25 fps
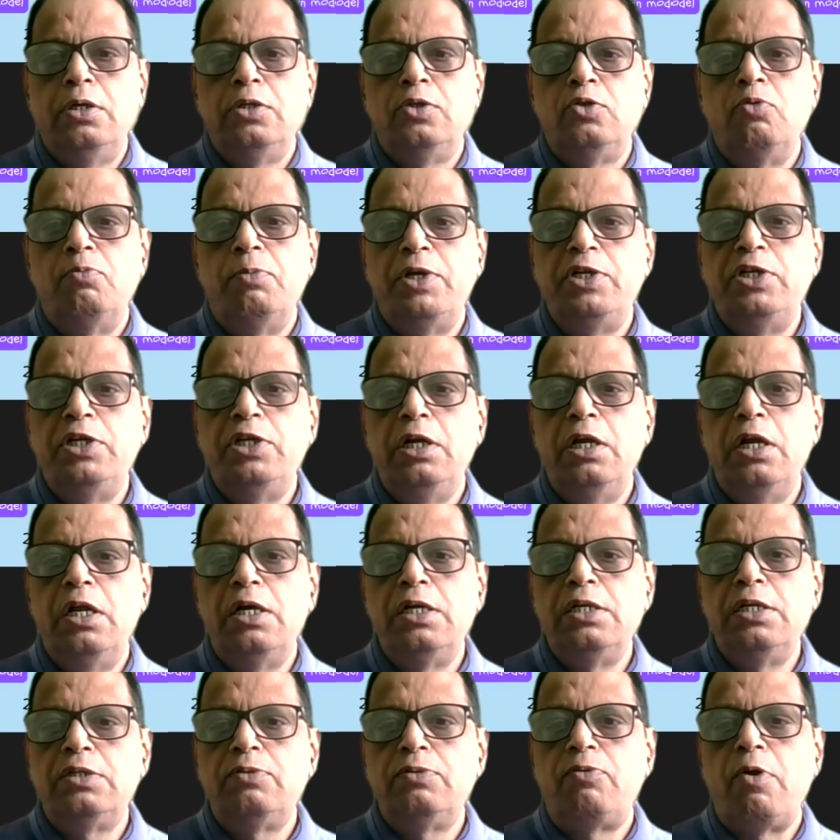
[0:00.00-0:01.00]
So machine
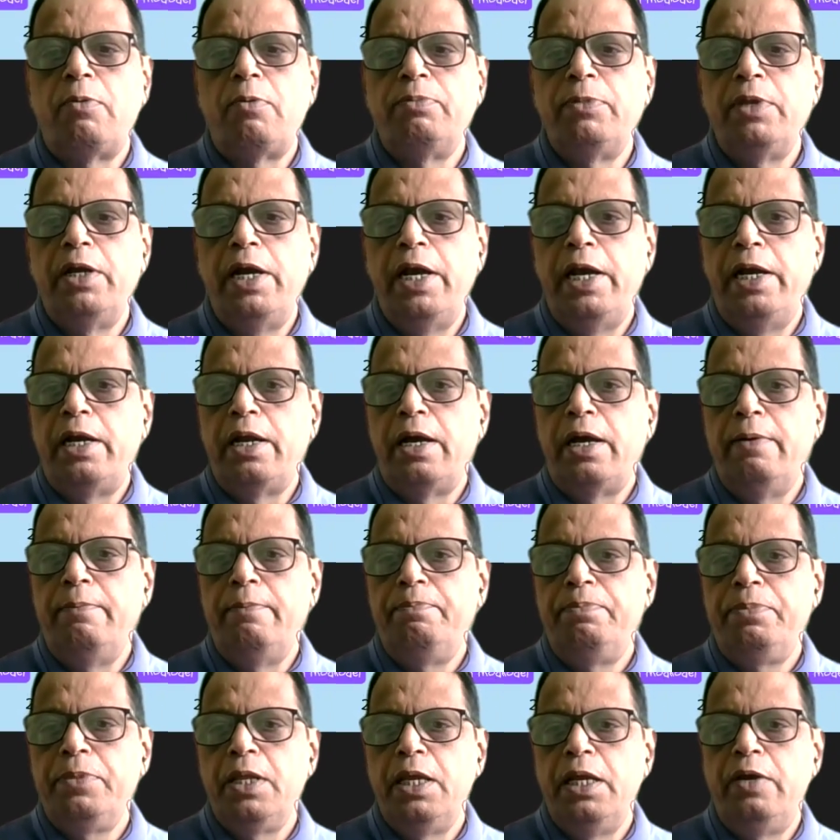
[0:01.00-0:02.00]
learns from the data.
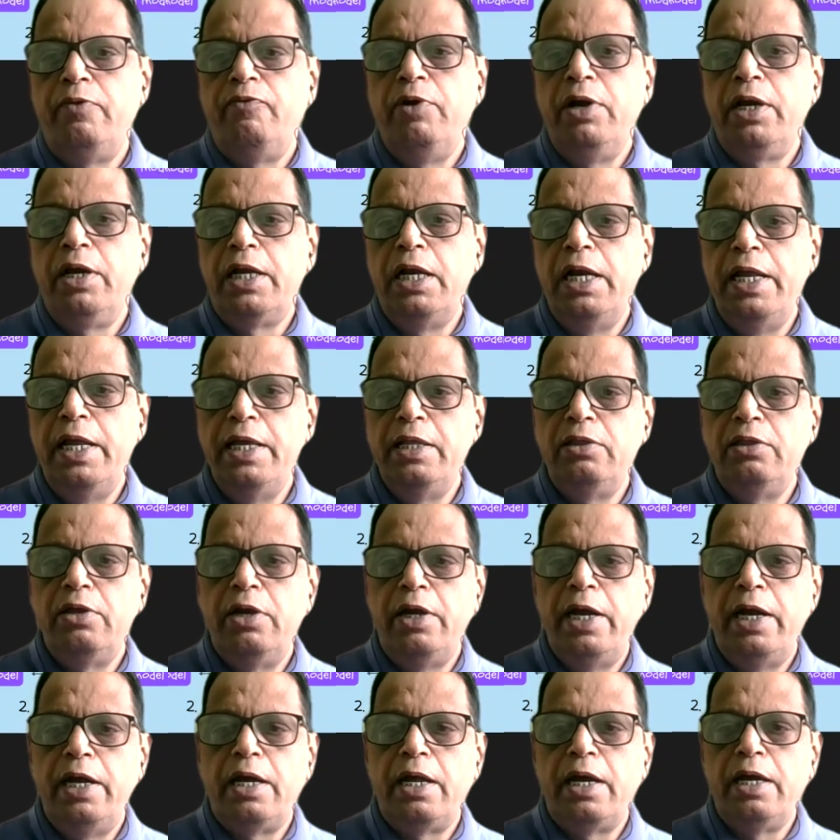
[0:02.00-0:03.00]
It will clean
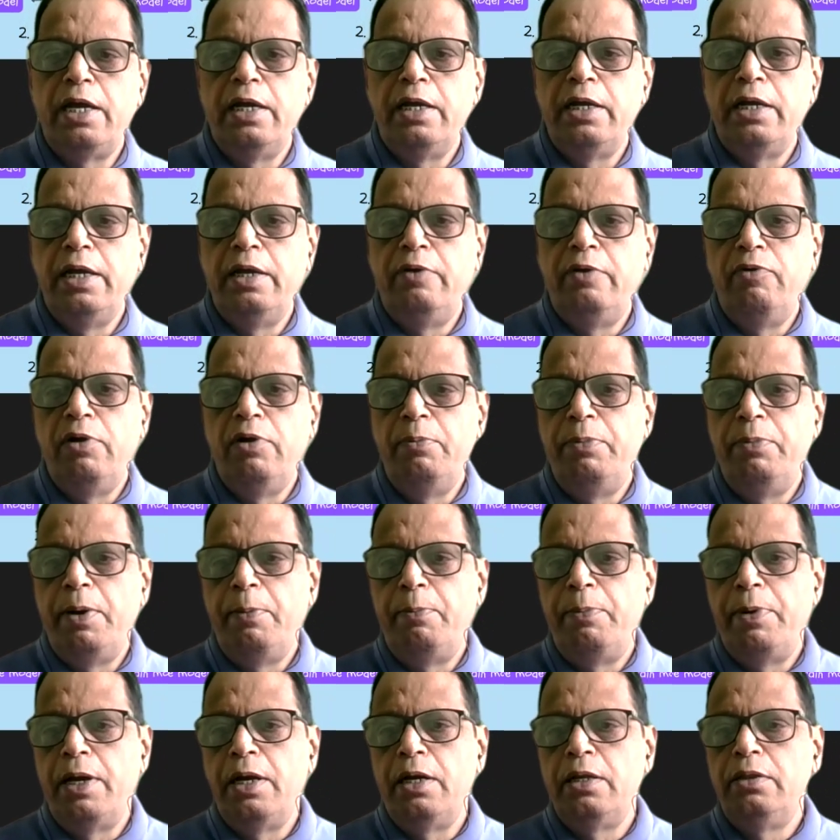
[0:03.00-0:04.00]
the data. It will
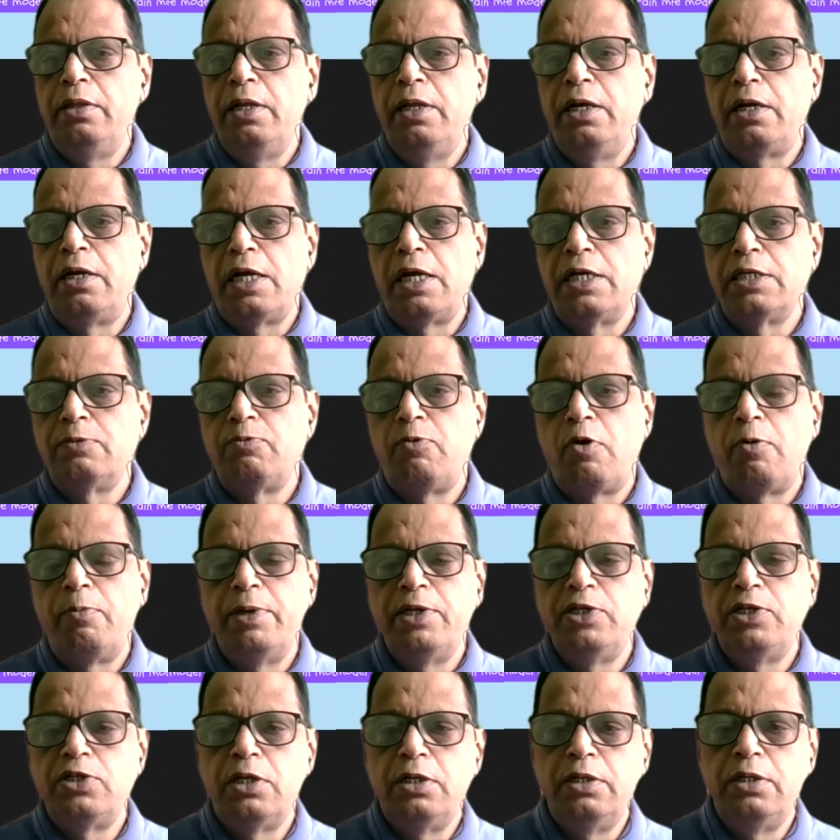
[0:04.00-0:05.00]
prepare the
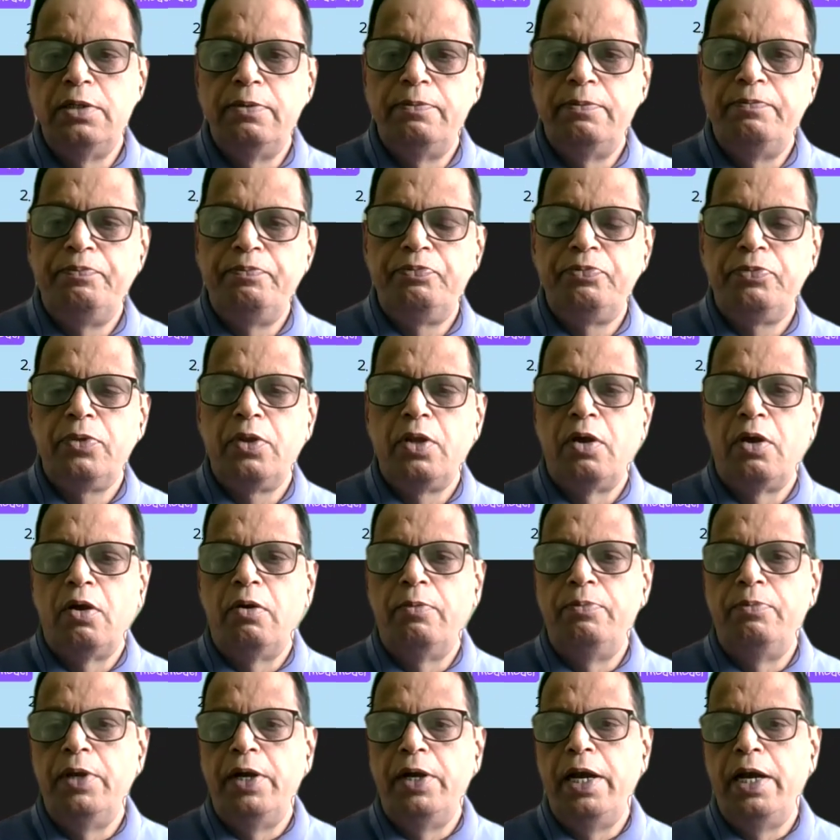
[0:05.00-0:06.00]
transformation
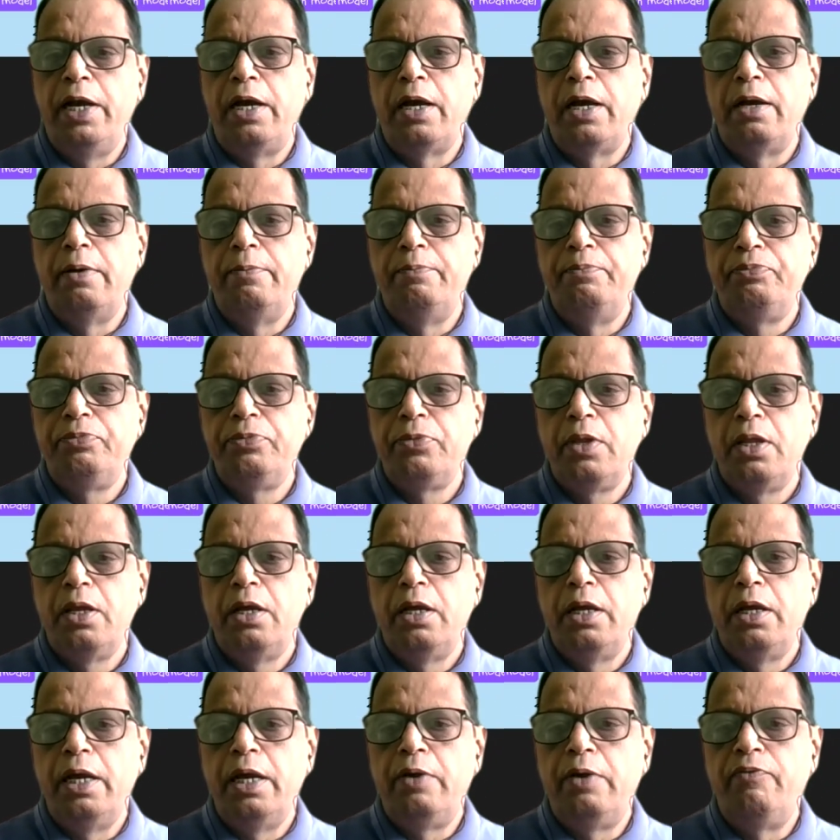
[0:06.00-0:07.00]
of the data.
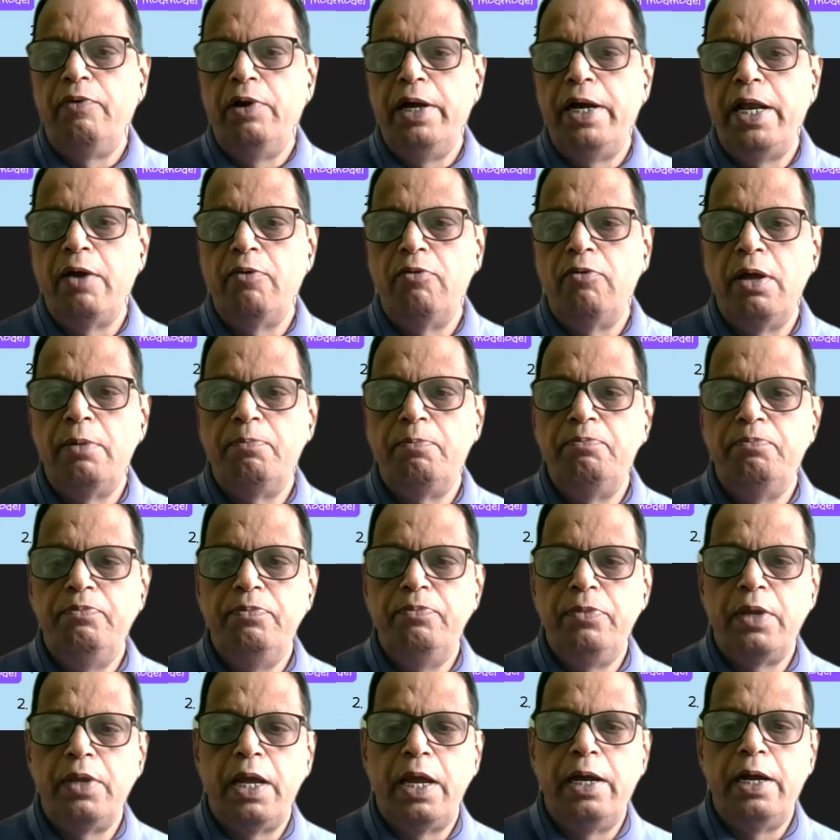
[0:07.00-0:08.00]
It will
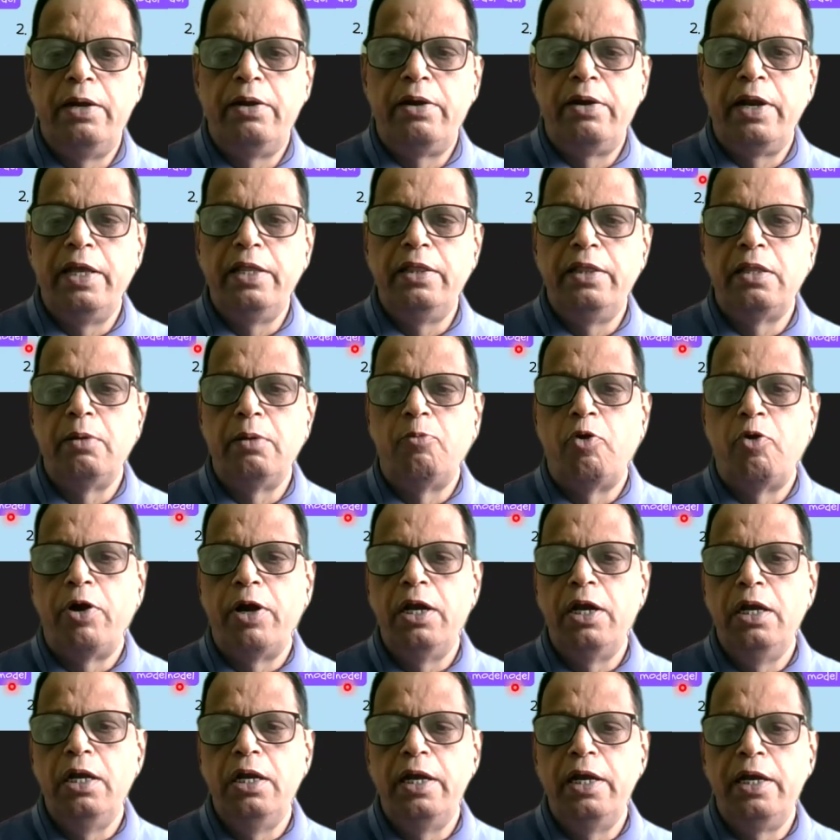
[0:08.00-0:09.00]
develop and train the
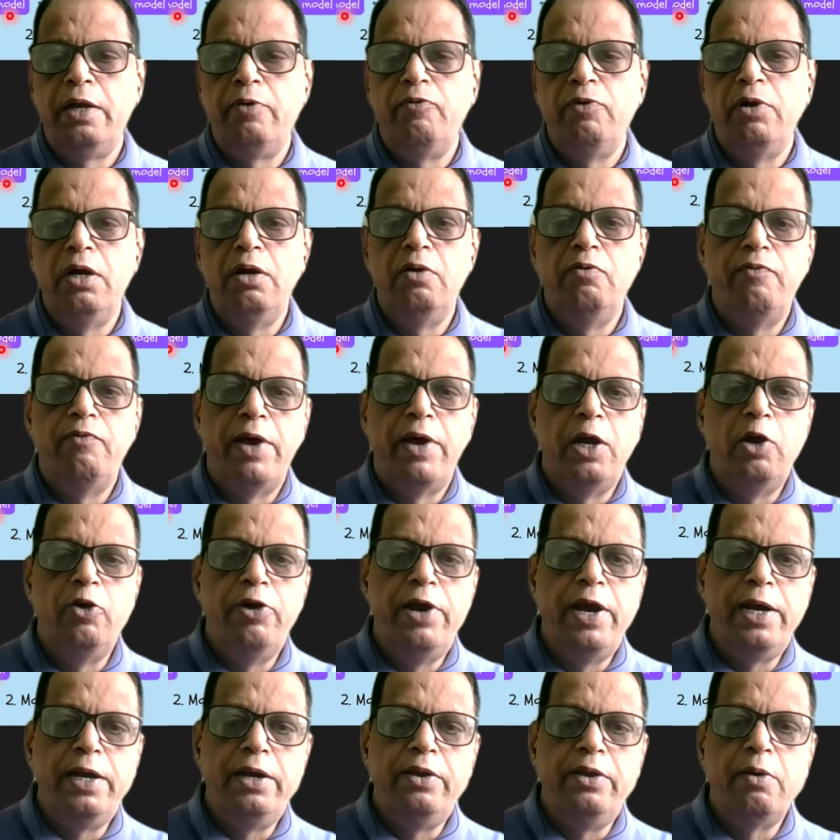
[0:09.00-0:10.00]
model. It will
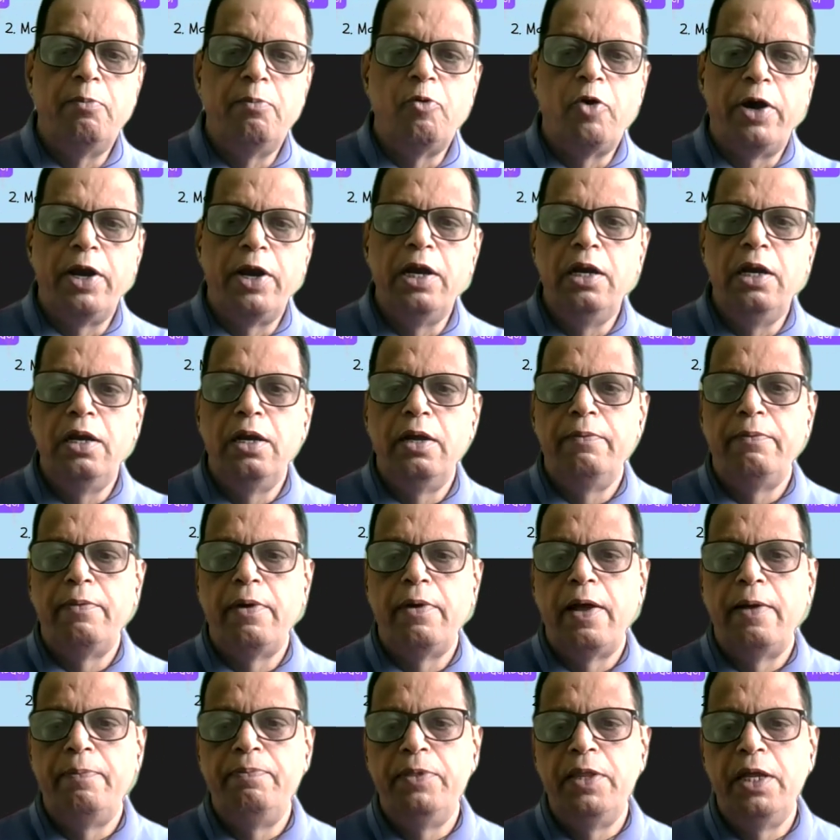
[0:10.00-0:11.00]
validate the model,
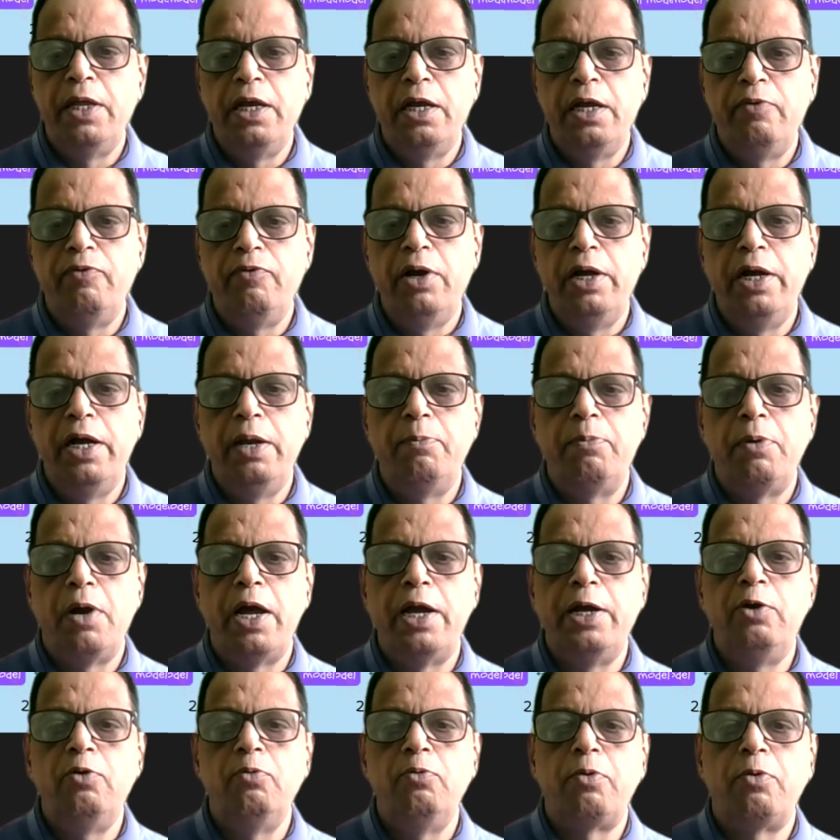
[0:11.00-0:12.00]
and then it will
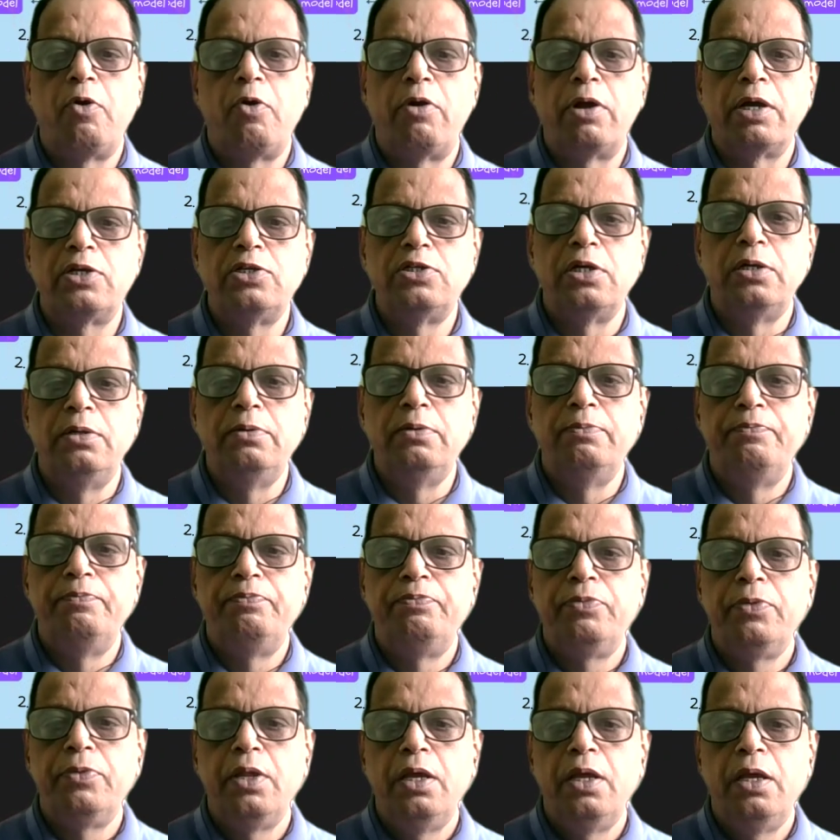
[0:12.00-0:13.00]
deploy to production,
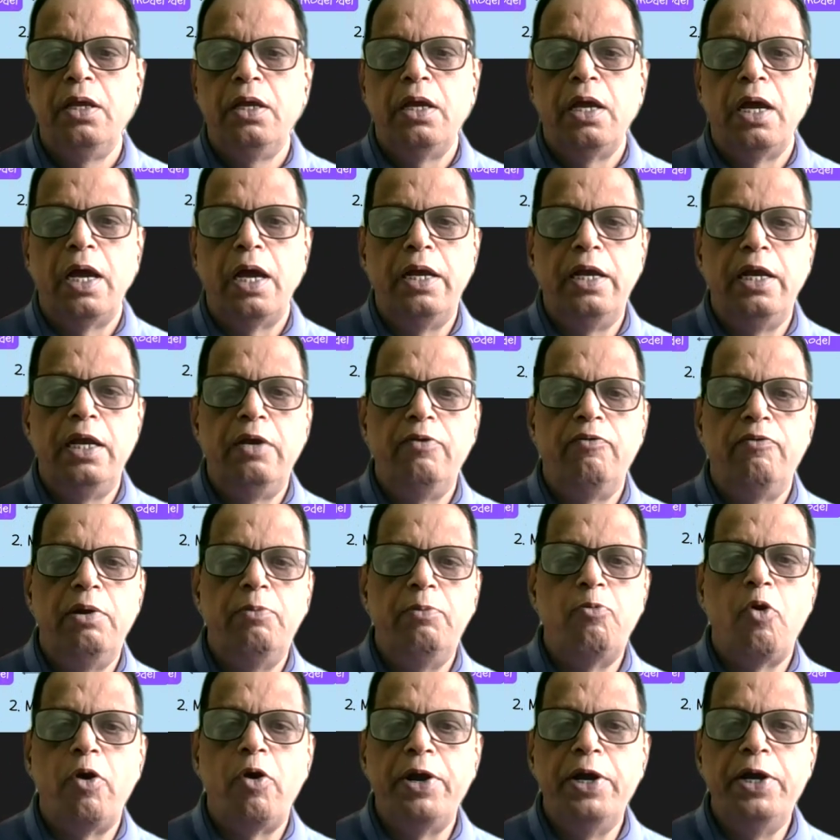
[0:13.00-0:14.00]
and it
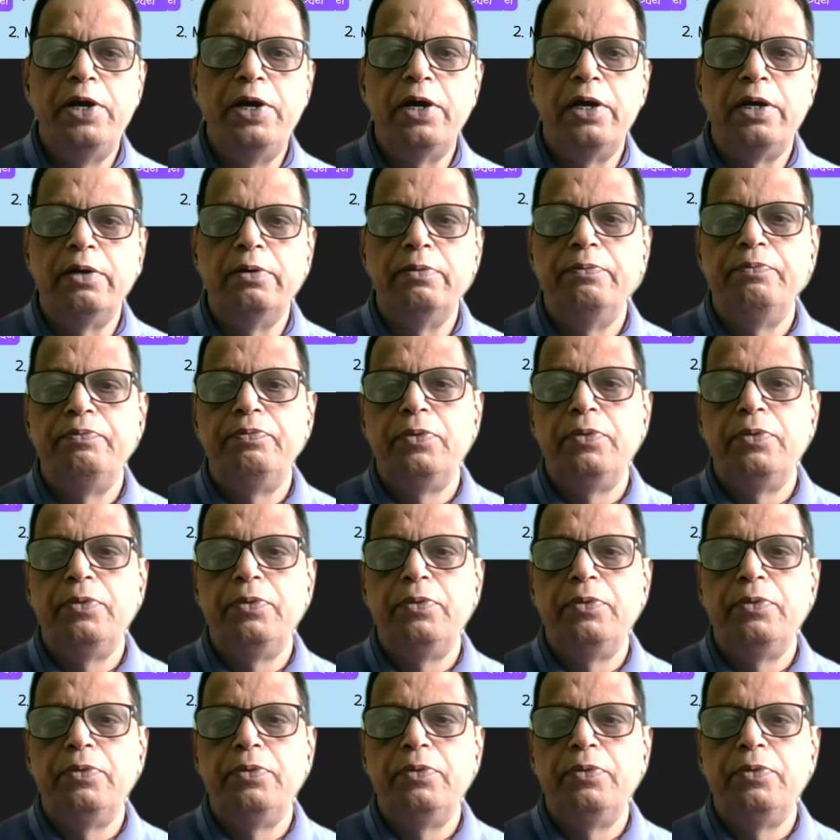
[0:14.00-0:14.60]
will monitor